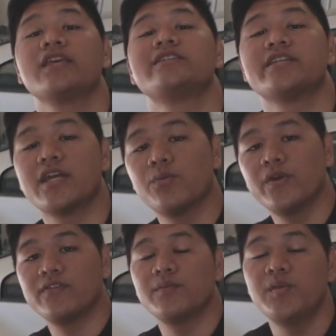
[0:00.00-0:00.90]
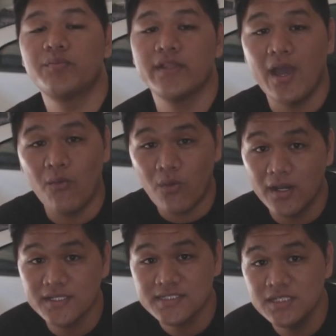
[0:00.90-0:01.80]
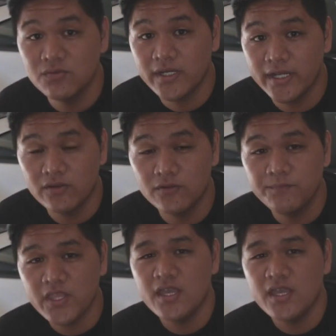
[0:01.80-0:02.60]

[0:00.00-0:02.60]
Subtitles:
can share with the people that wanna see what I know.